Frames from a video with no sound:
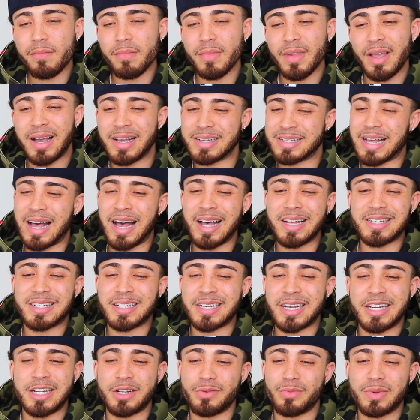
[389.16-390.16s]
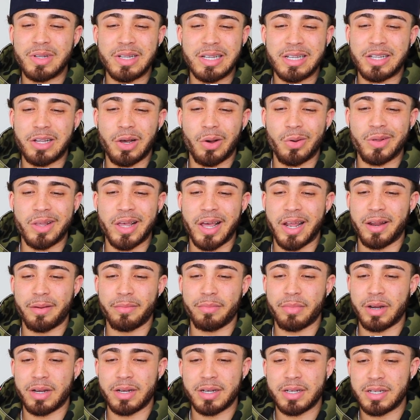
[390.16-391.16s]
Because I genuinely don't get it,
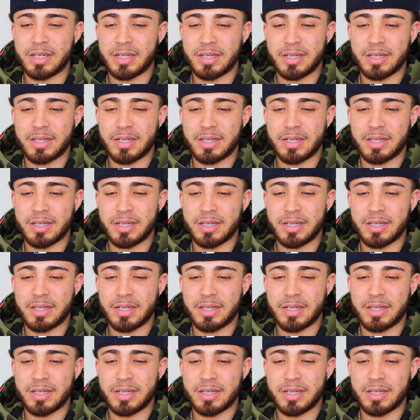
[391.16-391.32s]
bro.